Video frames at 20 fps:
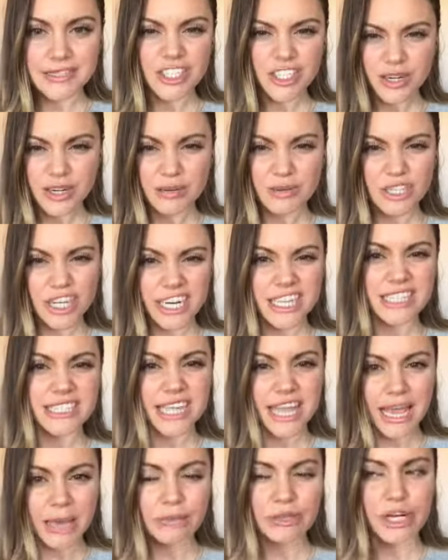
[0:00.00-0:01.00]
Do you know what I'm trying to
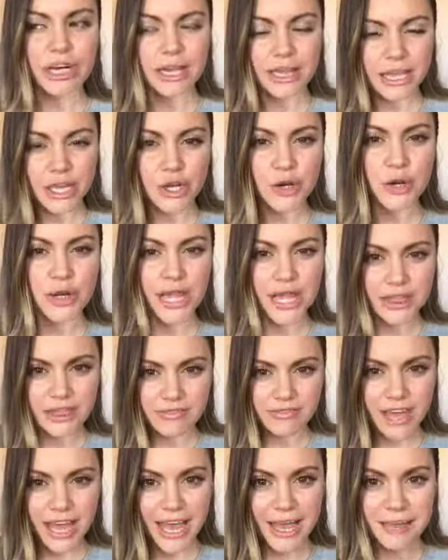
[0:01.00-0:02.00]
say? I'm trying to like create
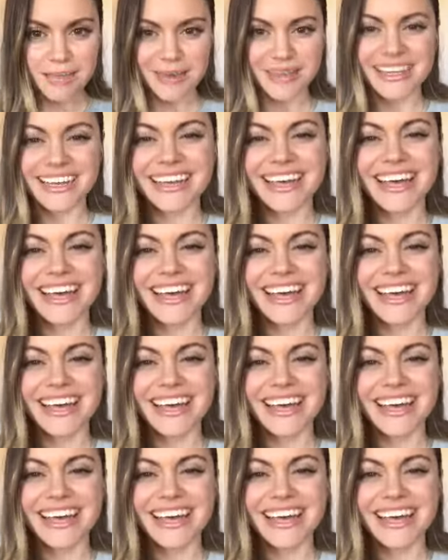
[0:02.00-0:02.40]
the vibe.